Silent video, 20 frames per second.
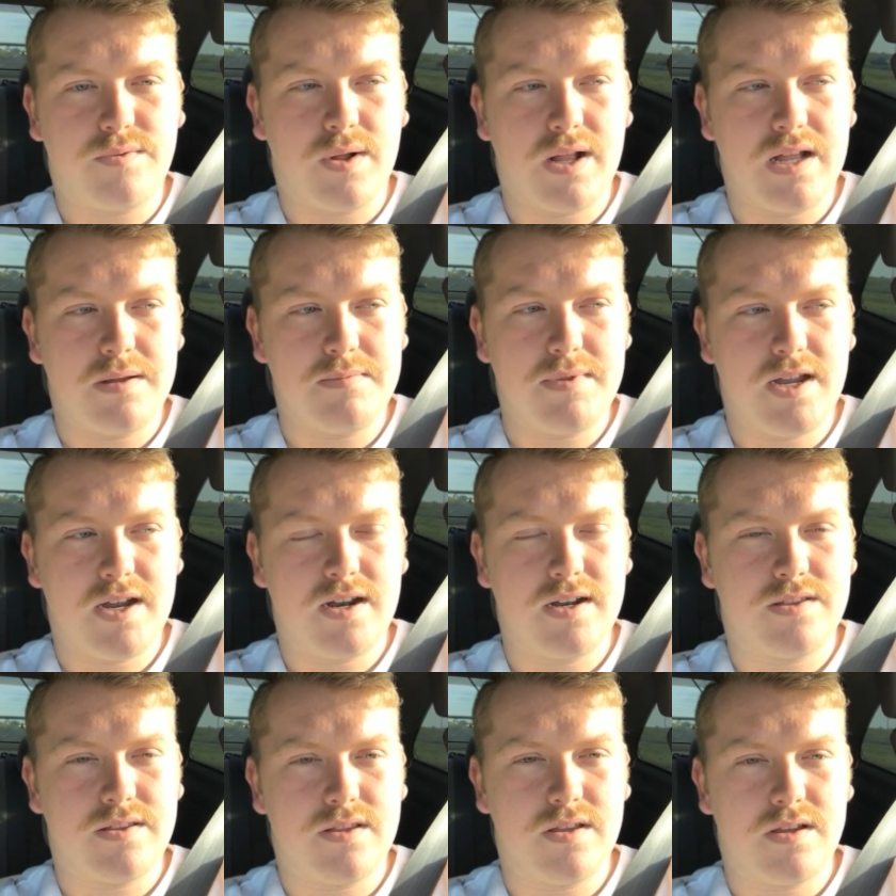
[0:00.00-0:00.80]
on
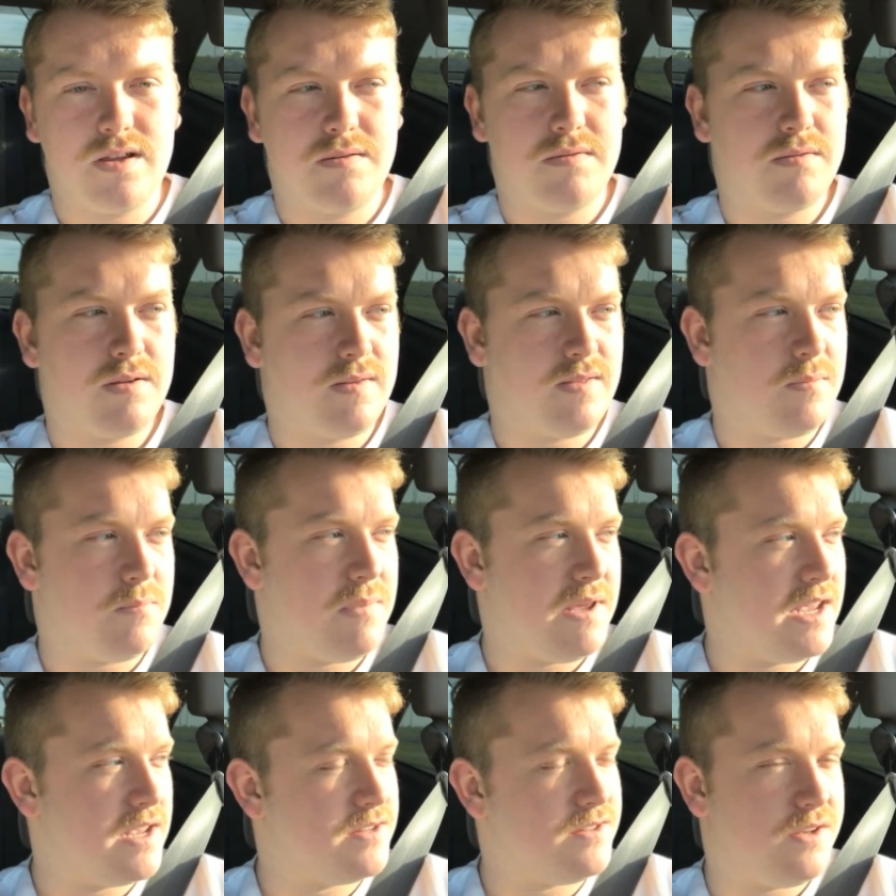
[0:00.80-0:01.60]
there at the, at the
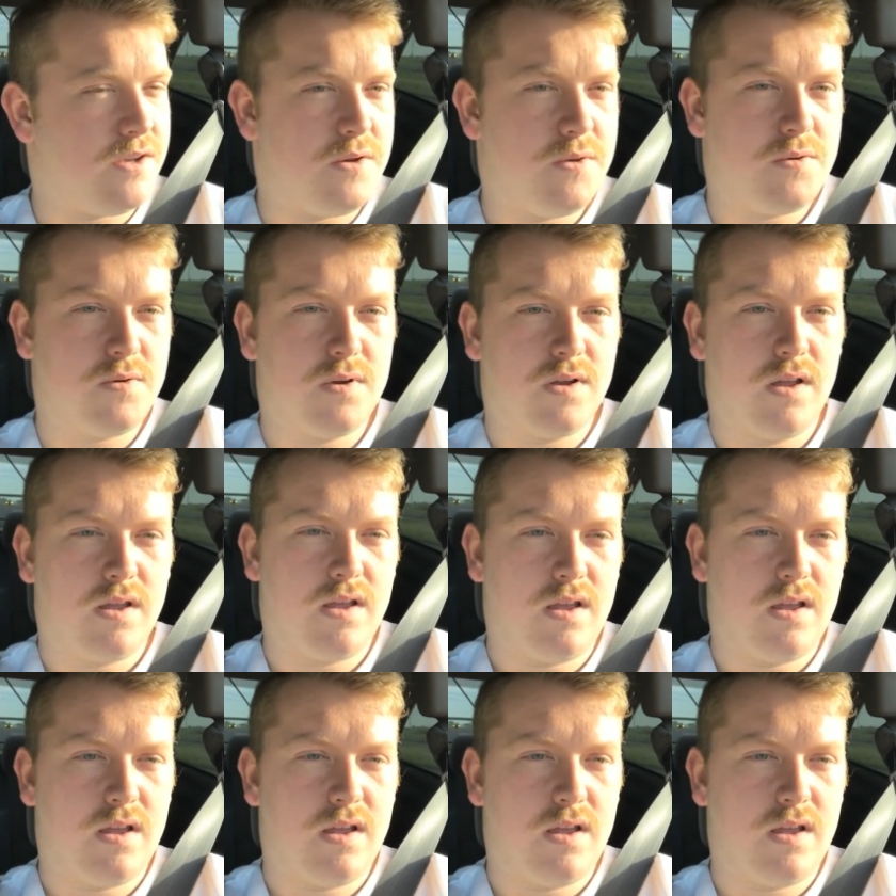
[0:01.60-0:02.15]
BSU.